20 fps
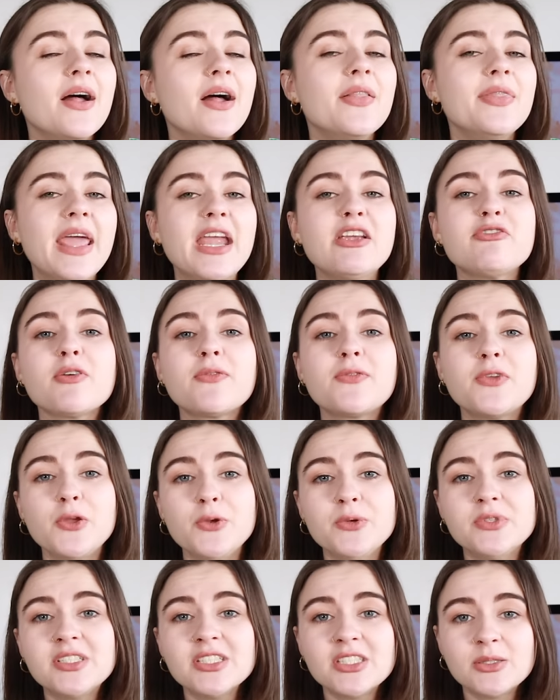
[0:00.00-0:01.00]
They
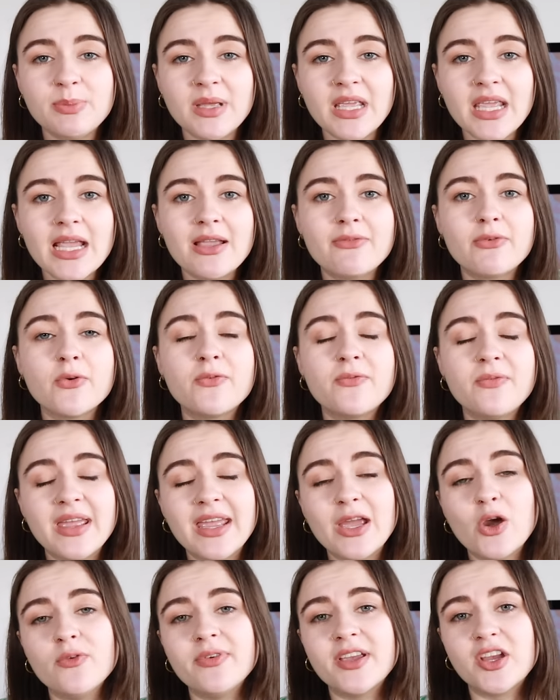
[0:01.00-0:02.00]
refused to speak for
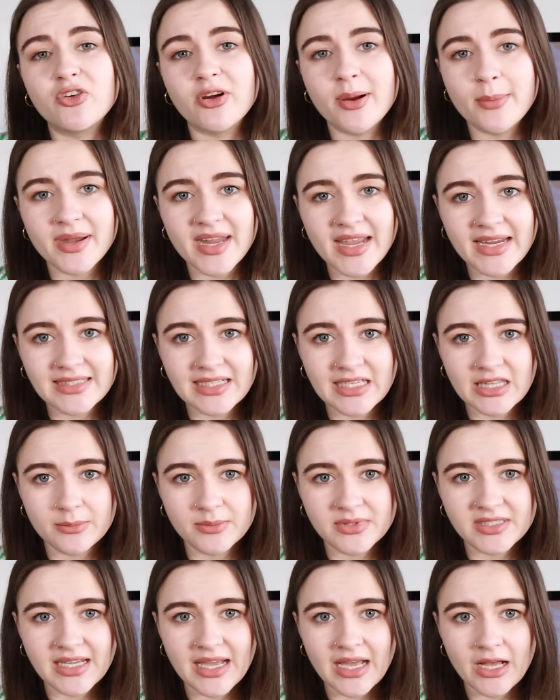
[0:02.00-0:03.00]
fear of incriminating
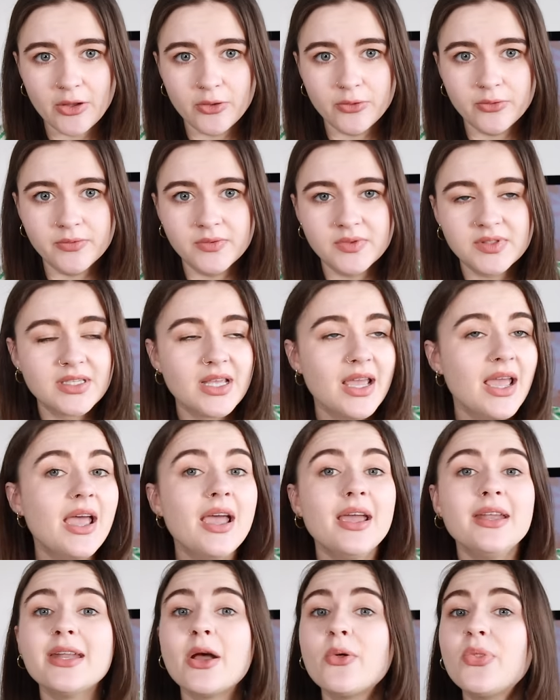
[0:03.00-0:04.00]
themselves.
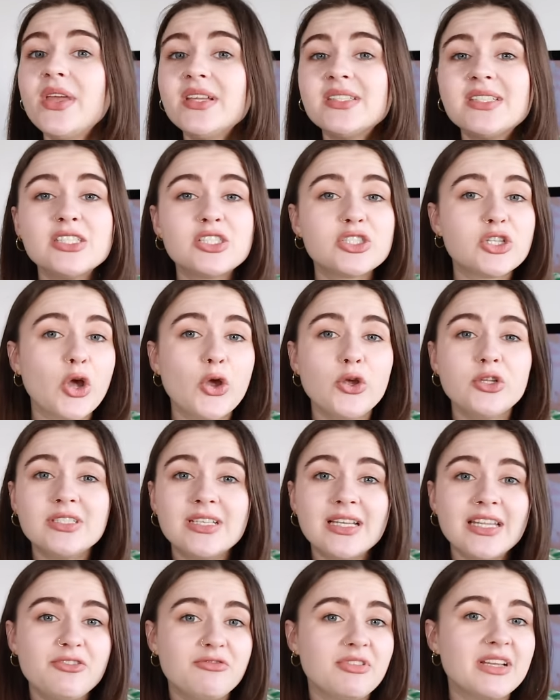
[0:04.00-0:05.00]
Now, this is
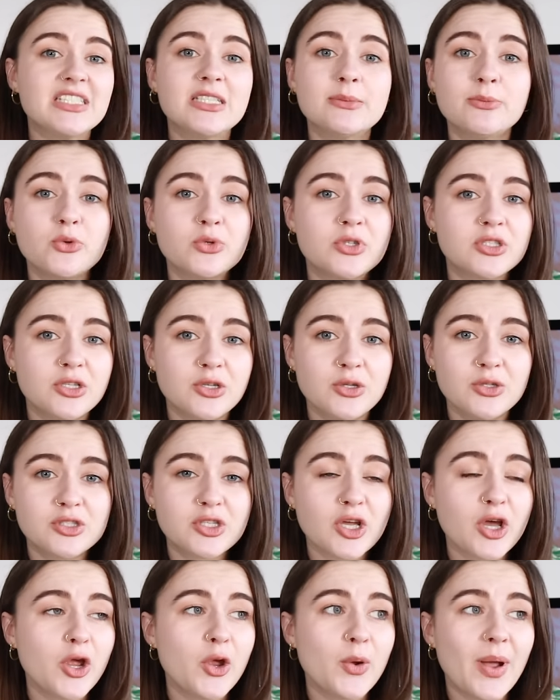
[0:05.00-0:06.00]
totally reasonable to do
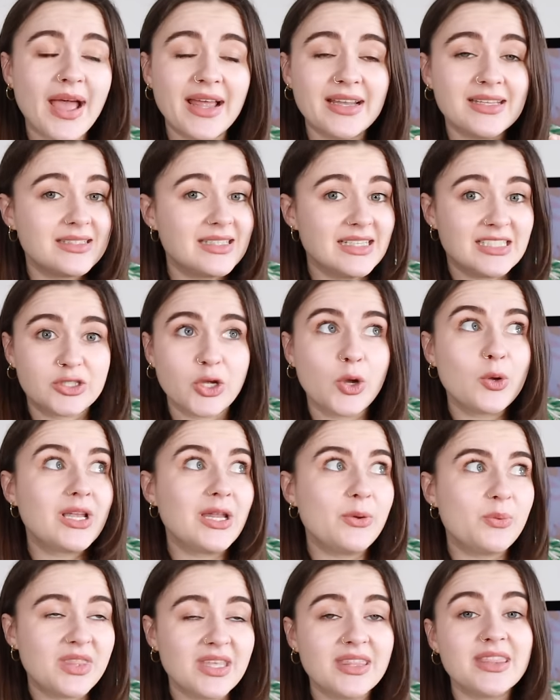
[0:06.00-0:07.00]
so, and it's
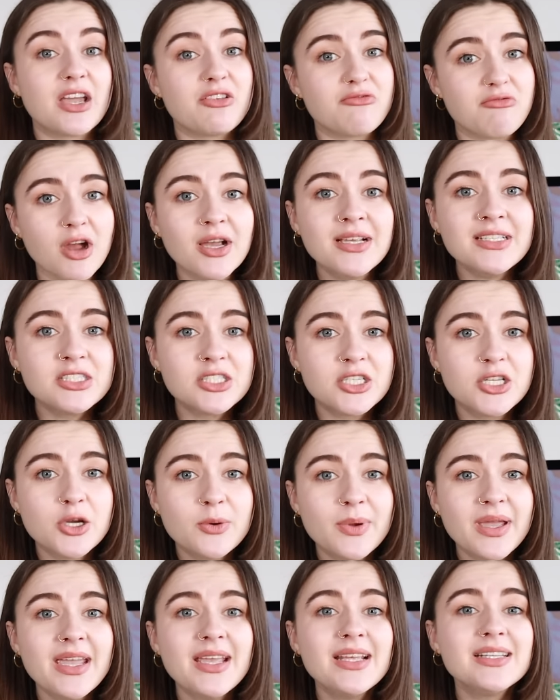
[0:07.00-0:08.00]
totally within their rights to
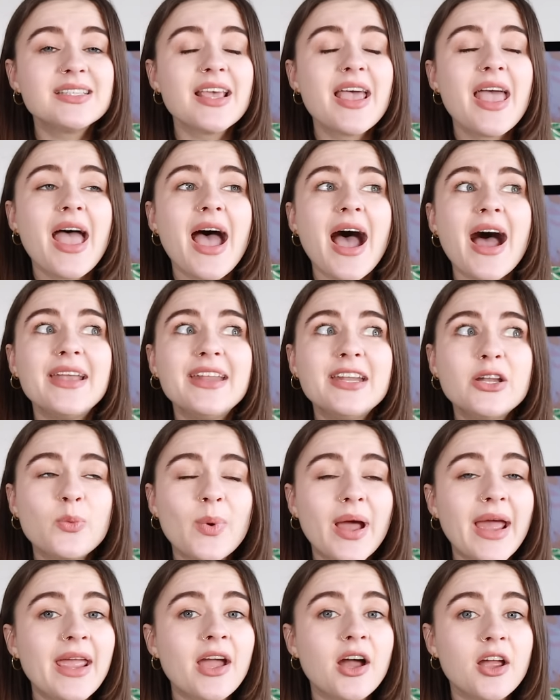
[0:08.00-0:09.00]
do it, and in a
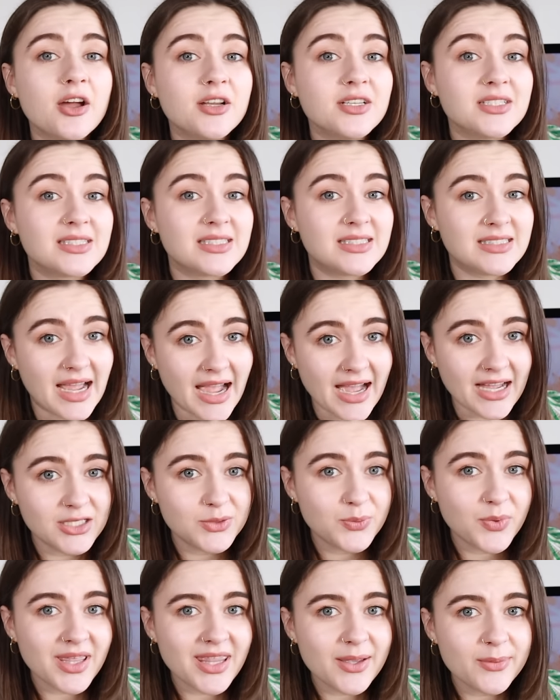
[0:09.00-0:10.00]
way, I understand
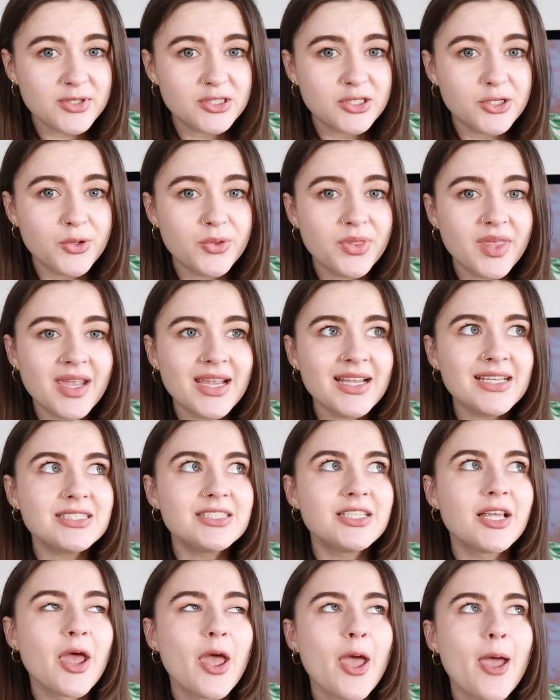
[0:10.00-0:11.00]
why they would do
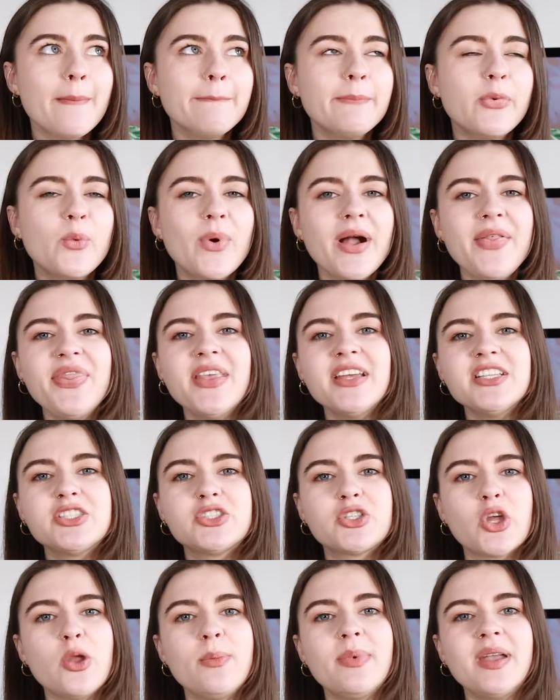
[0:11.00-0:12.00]
this. But when there's
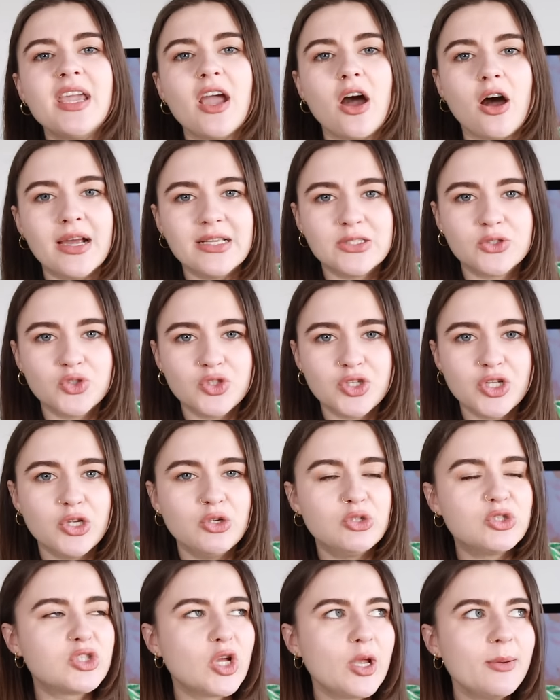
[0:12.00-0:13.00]
so many eyes on you,
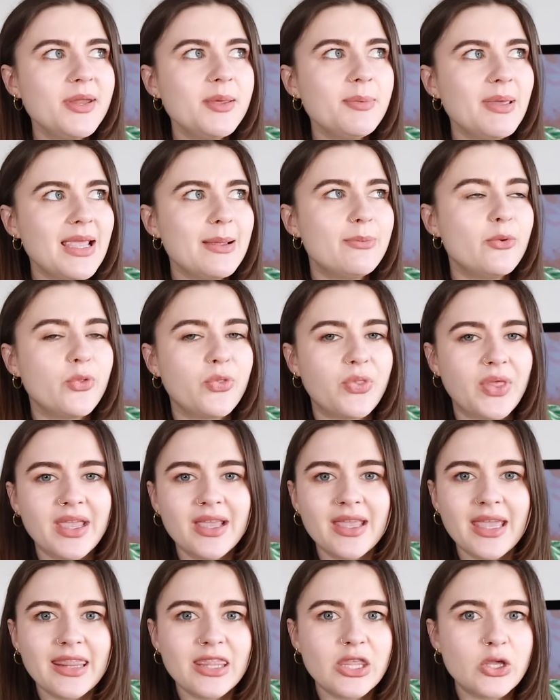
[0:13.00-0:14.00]
so many people
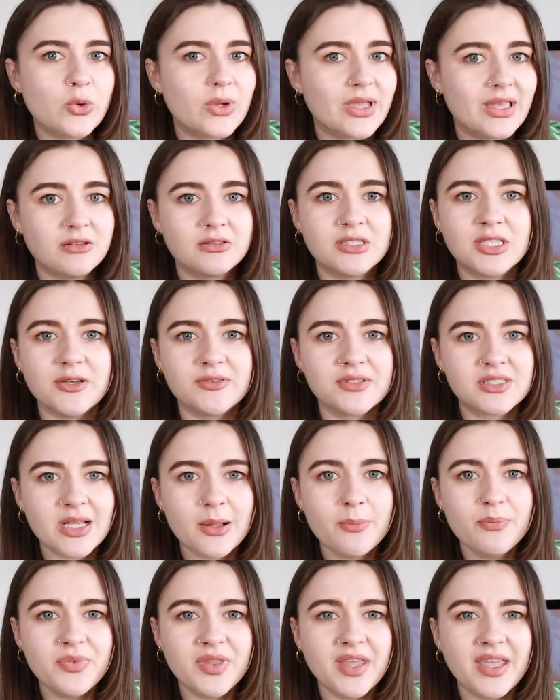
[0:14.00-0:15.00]
thinking that you're guilty of
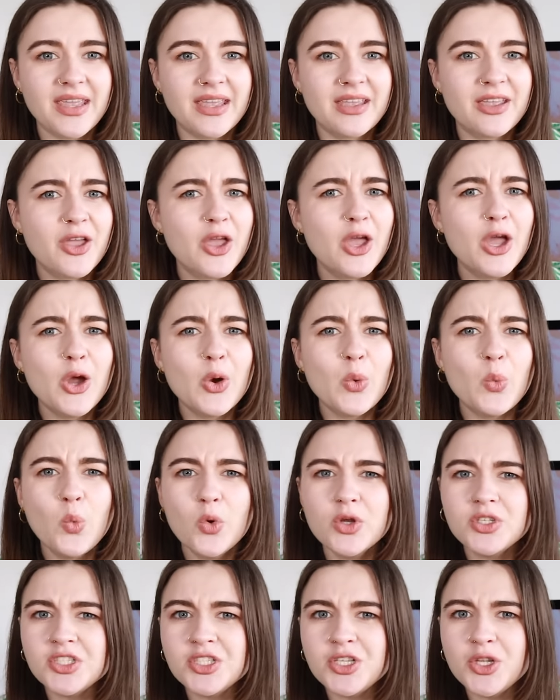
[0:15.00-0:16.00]
something,
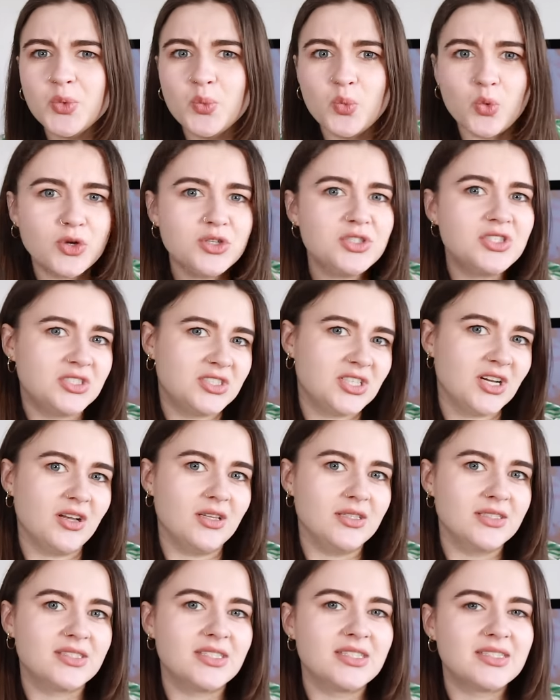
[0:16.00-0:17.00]
wouldn't you want a
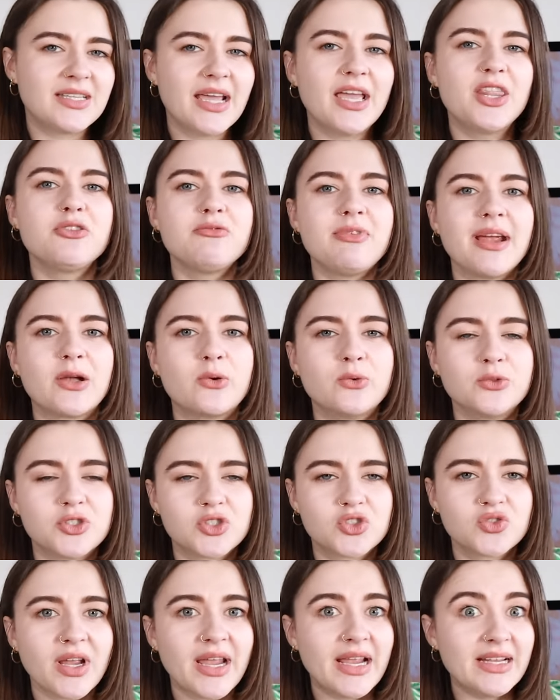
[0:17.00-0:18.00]
chance to set the record
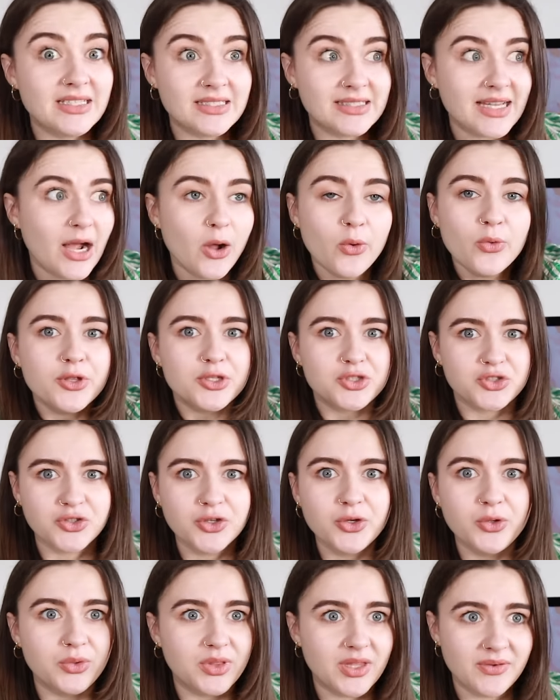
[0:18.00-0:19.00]
straight, to tell the
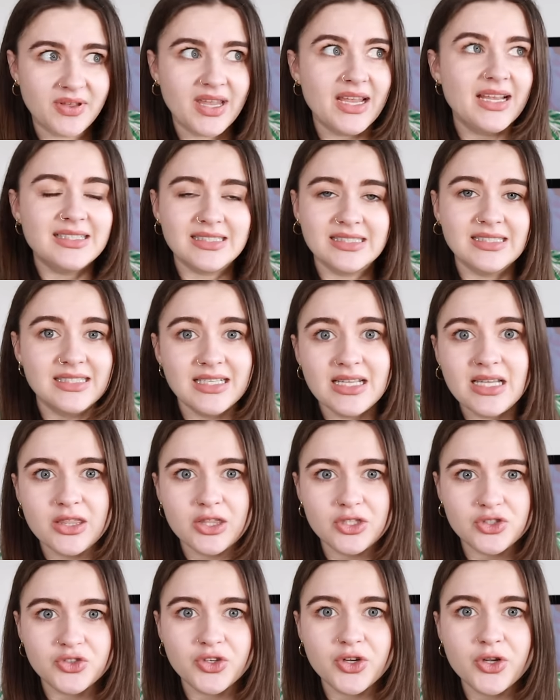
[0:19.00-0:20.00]
truth if it is indeed
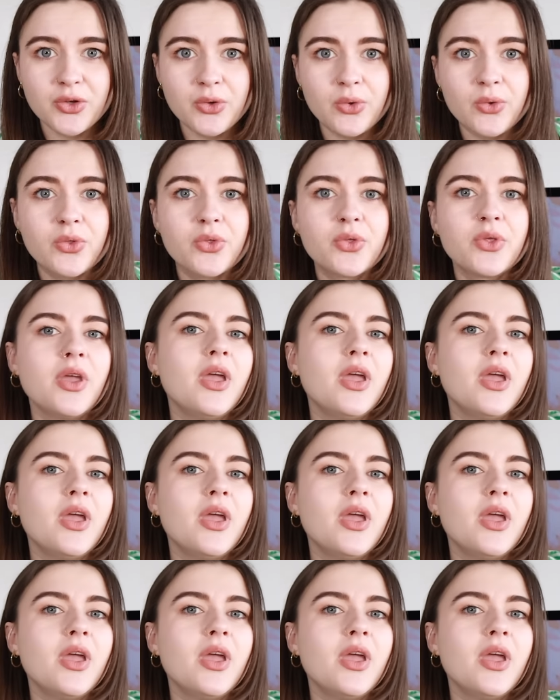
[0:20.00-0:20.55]
the truth?